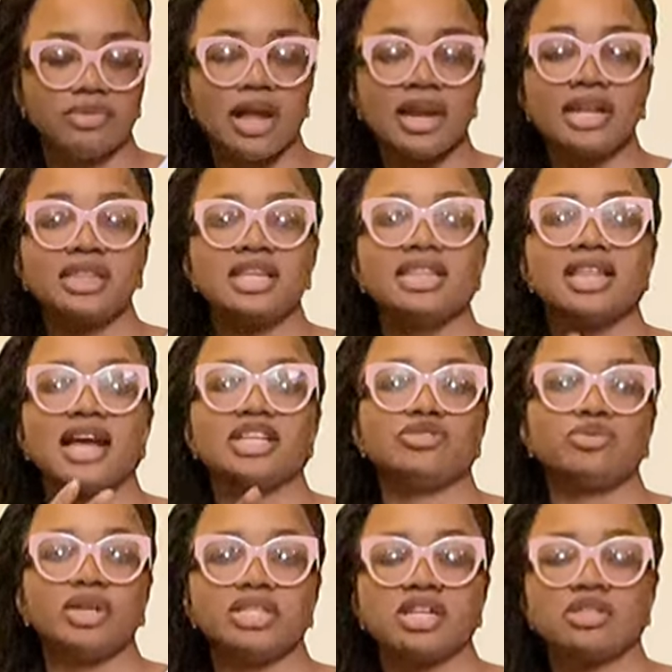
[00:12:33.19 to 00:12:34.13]
anything that is
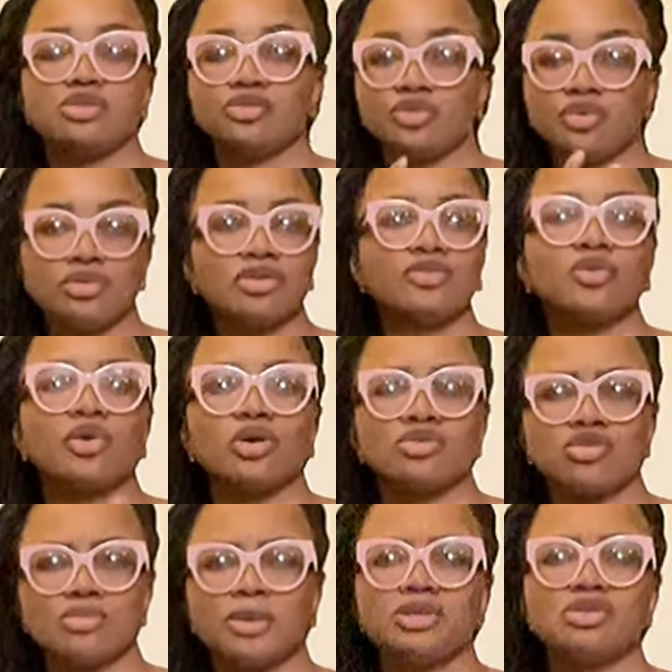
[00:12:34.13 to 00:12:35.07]
related to fruit, of course
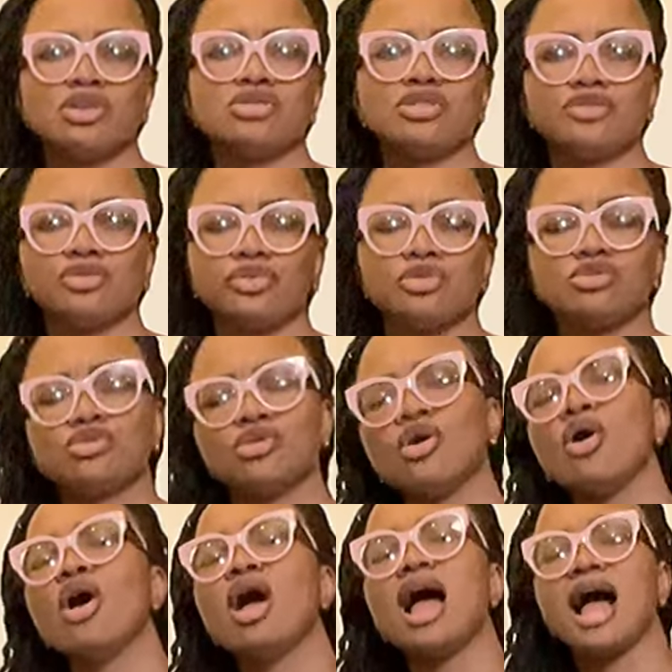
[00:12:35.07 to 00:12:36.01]
tomato is a fruit,
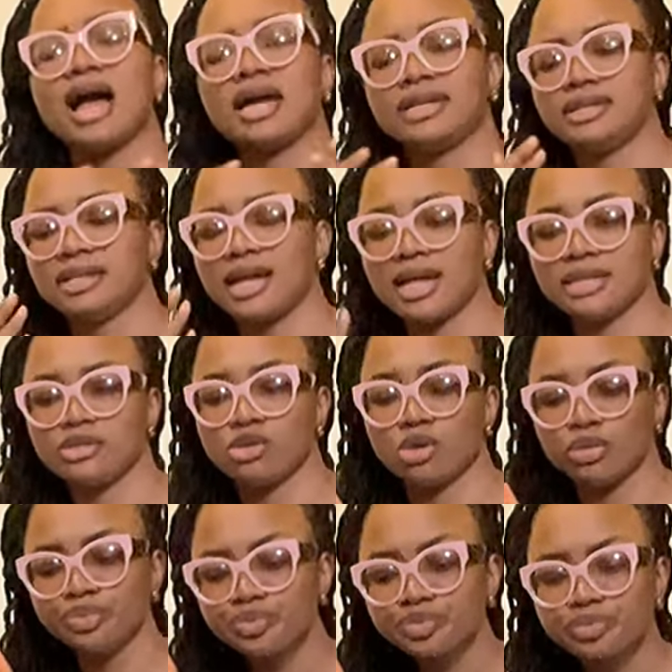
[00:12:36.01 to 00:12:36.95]
so and that,
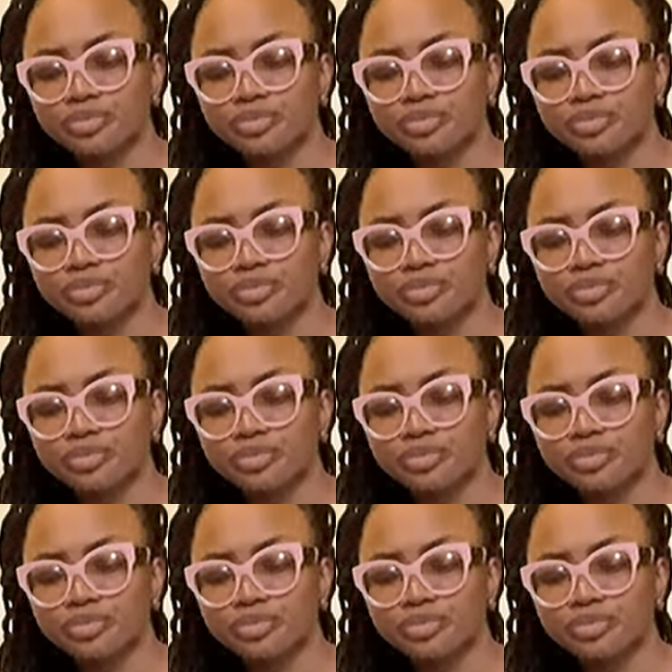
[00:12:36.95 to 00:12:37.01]
so